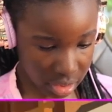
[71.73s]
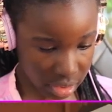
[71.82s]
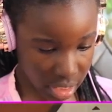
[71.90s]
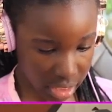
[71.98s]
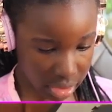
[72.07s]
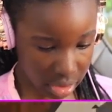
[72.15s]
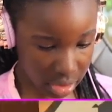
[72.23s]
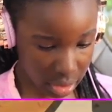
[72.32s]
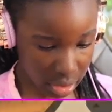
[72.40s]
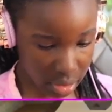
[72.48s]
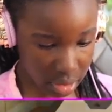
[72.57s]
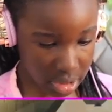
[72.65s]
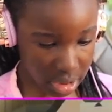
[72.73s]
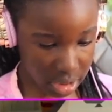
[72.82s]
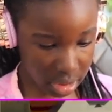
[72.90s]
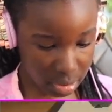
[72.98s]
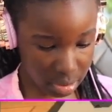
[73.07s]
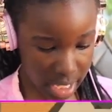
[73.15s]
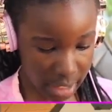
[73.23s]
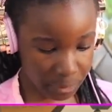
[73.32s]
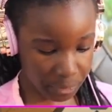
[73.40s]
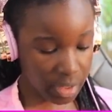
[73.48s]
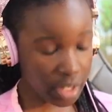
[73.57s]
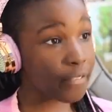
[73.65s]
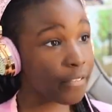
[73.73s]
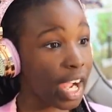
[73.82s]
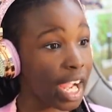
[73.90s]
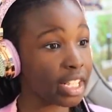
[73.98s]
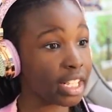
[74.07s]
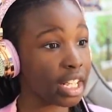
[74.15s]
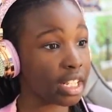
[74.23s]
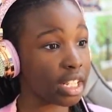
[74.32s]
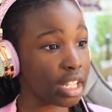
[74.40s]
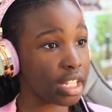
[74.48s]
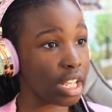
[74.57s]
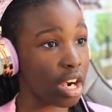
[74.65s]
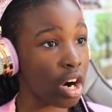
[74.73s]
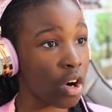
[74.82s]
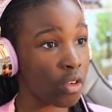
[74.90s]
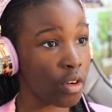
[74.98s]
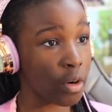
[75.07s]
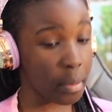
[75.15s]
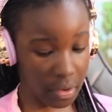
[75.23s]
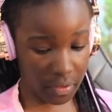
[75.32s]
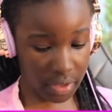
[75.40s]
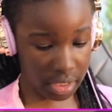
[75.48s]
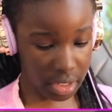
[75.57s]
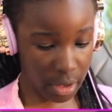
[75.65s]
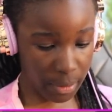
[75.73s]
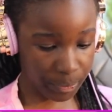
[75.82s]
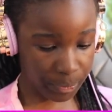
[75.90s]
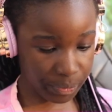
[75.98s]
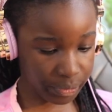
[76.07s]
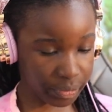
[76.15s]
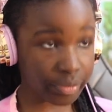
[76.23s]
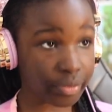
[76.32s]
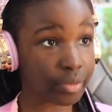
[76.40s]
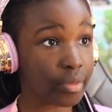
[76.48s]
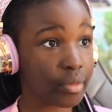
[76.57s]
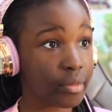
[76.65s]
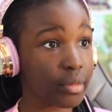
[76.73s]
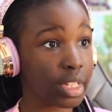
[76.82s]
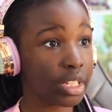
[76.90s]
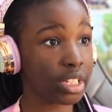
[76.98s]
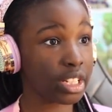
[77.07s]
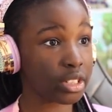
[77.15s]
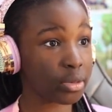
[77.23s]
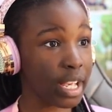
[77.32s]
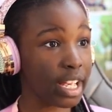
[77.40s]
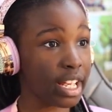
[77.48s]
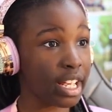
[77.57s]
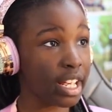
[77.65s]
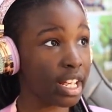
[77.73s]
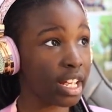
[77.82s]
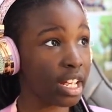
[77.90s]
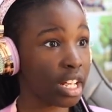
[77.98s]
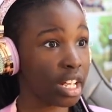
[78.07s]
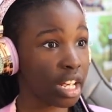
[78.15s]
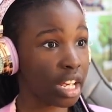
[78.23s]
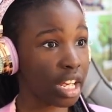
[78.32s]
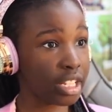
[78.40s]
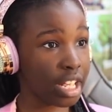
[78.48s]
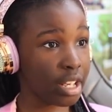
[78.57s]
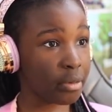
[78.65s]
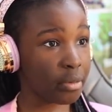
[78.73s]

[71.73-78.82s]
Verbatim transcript: Let's I'm go so this way. Find the, the horror right movie. Now. So this way, and then